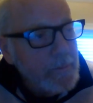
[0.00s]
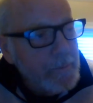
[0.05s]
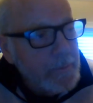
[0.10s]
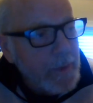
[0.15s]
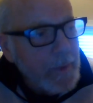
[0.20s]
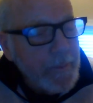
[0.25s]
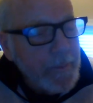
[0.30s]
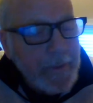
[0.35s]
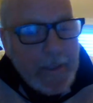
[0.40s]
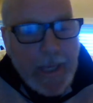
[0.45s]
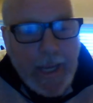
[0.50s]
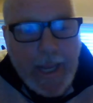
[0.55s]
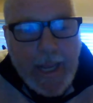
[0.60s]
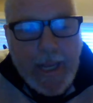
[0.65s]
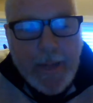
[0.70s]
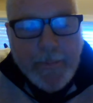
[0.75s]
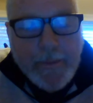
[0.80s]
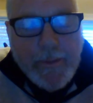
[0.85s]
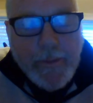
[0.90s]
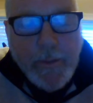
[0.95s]
Something
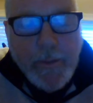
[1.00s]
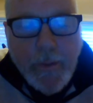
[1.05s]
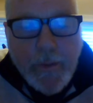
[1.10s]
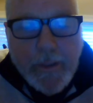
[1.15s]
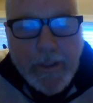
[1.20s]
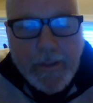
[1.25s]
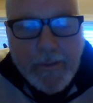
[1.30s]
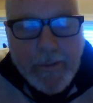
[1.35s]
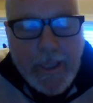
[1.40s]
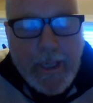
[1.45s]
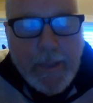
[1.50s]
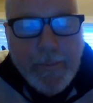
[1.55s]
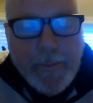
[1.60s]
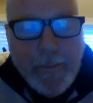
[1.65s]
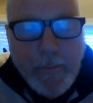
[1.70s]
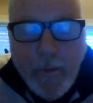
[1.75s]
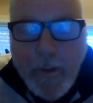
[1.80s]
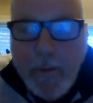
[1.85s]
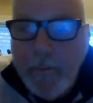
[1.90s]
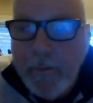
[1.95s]
happened. Two things
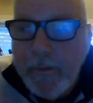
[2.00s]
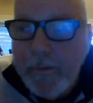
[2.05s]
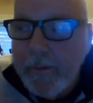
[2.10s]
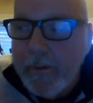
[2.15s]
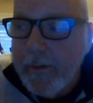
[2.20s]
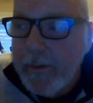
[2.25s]
happened. One was